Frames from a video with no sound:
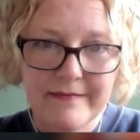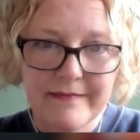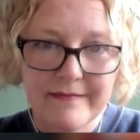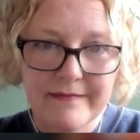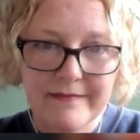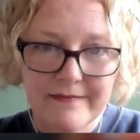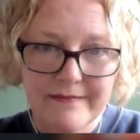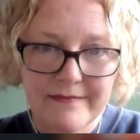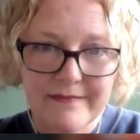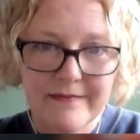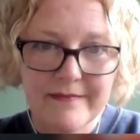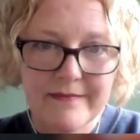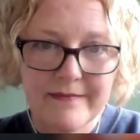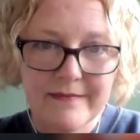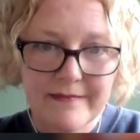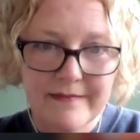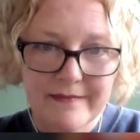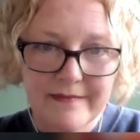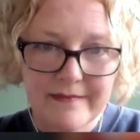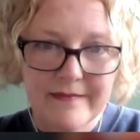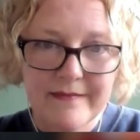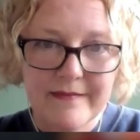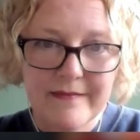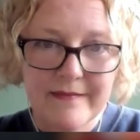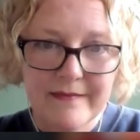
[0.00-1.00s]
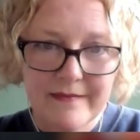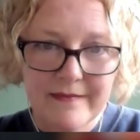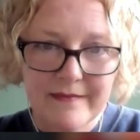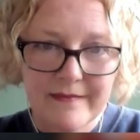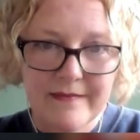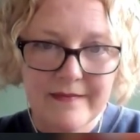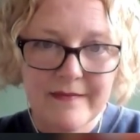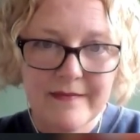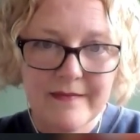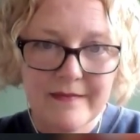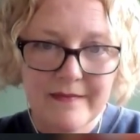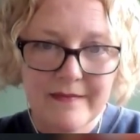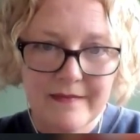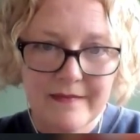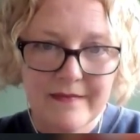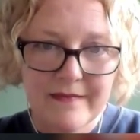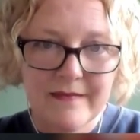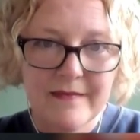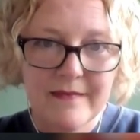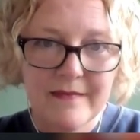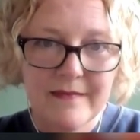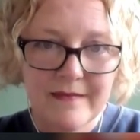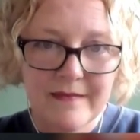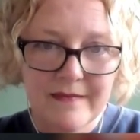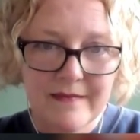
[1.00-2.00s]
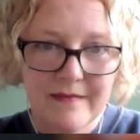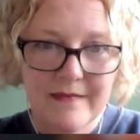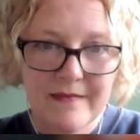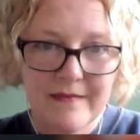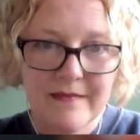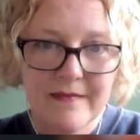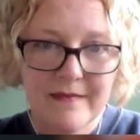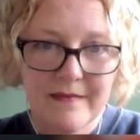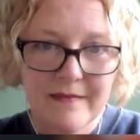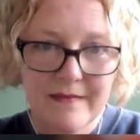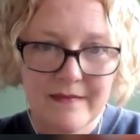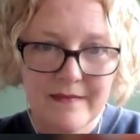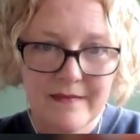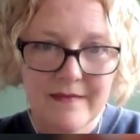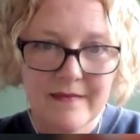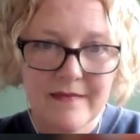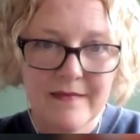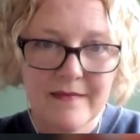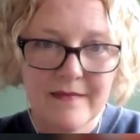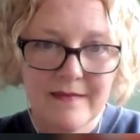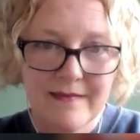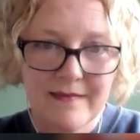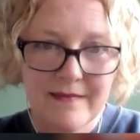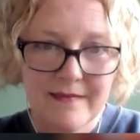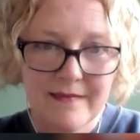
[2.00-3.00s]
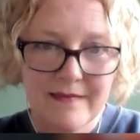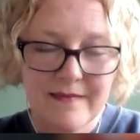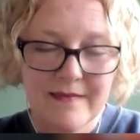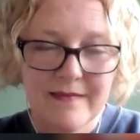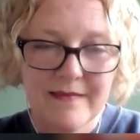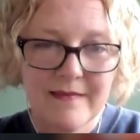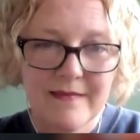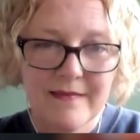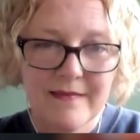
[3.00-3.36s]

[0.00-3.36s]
(not speaking)